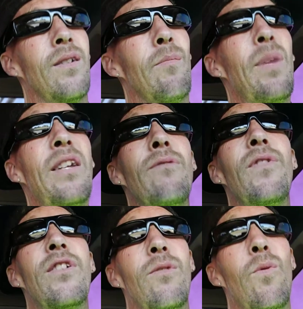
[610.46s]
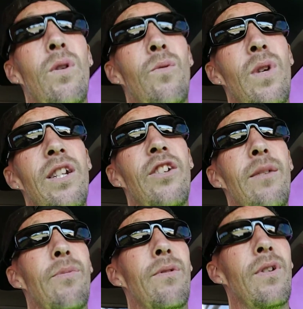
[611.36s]
Benefits in one way,
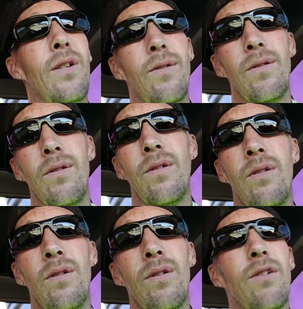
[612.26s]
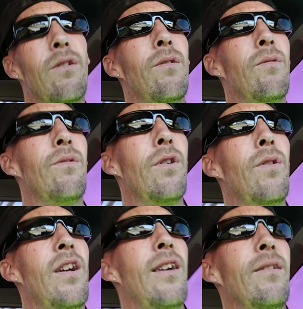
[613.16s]
shape, or another. So know
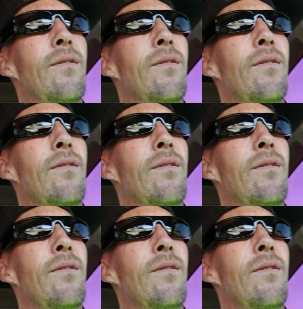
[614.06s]
that.